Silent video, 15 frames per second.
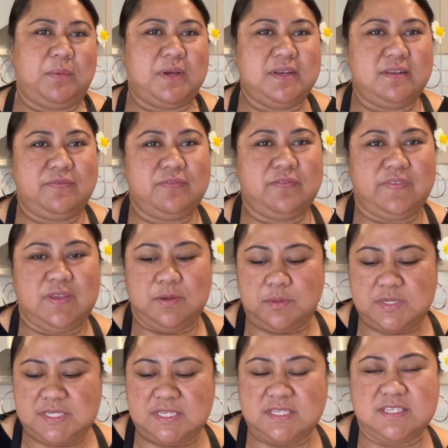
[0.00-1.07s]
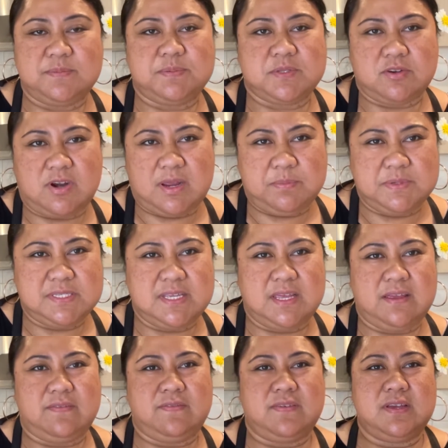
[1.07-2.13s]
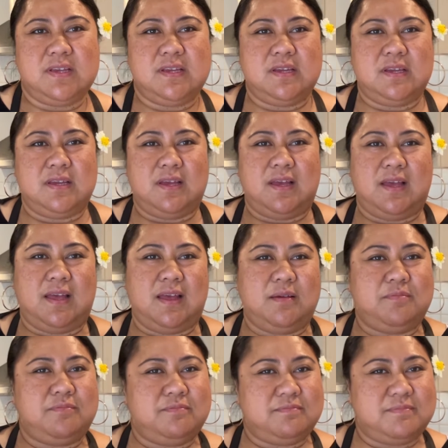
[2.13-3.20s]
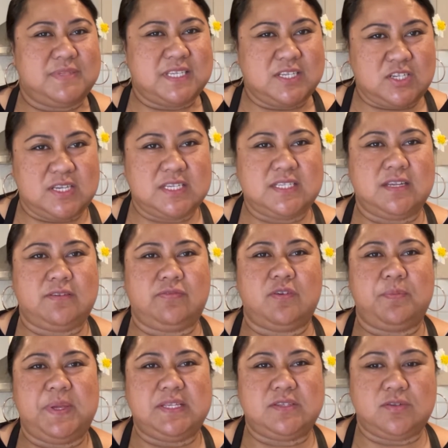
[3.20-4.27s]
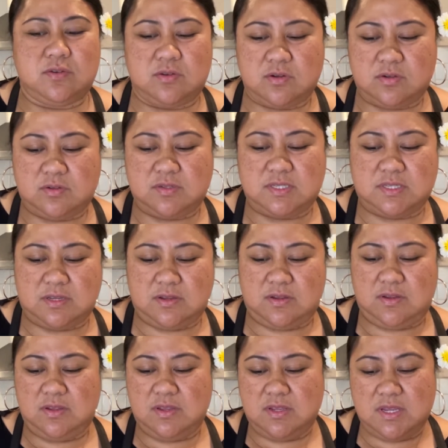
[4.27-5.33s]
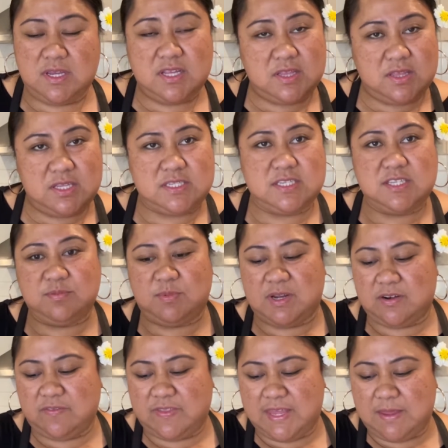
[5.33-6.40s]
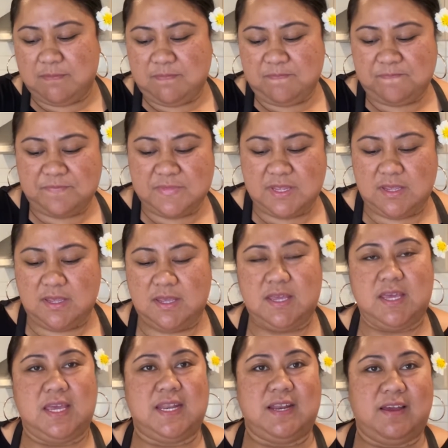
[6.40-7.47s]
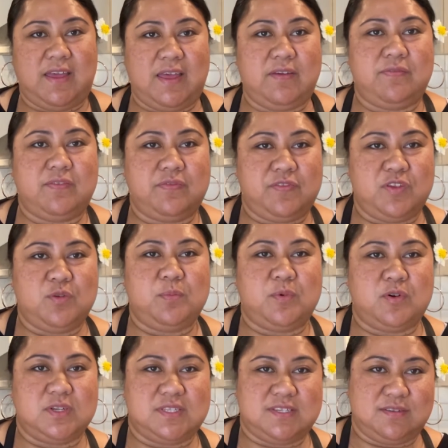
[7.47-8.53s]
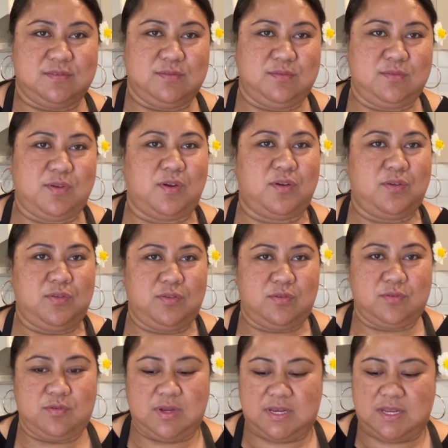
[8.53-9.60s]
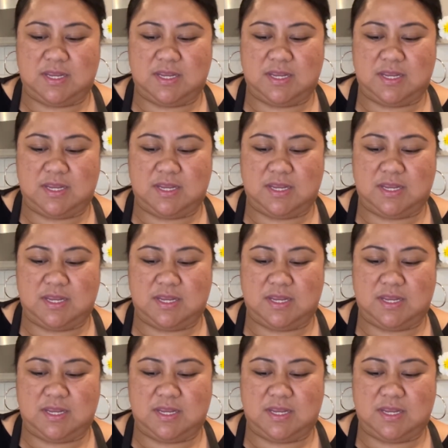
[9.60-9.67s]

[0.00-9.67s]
wonderful viewers and subscribers, have suggested for me to cook. So this is one of them, and I have a few more to go through it